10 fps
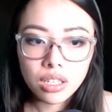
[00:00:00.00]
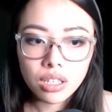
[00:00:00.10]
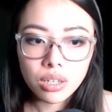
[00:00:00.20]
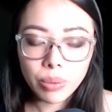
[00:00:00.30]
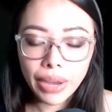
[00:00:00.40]

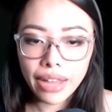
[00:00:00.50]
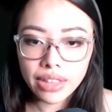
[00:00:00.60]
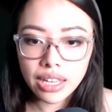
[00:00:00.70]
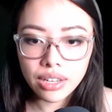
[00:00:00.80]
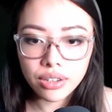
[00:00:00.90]
Wait, I think
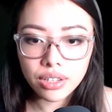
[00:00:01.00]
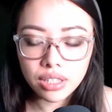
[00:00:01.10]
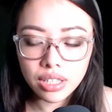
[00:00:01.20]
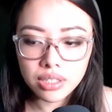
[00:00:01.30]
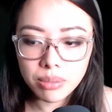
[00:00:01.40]
I could have
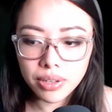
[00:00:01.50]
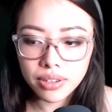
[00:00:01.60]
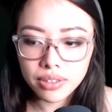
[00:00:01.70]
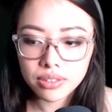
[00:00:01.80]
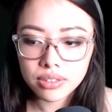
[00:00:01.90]
clicked
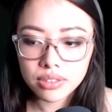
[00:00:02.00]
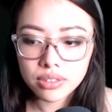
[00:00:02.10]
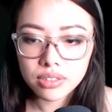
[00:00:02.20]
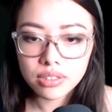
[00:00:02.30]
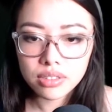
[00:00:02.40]
something.
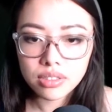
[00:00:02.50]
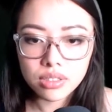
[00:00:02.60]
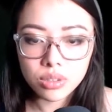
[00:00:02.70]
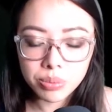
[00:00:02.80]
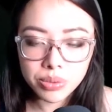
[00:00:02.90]

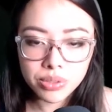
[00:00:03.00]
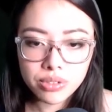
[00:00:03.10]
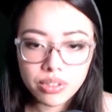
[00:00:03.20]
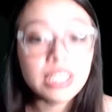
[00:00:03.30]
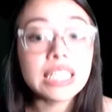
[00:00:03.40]
Oops.
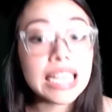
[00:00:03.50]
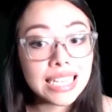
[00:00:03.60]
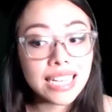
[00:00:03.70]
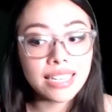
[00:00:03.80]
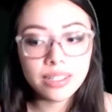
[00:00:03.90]
Day 10.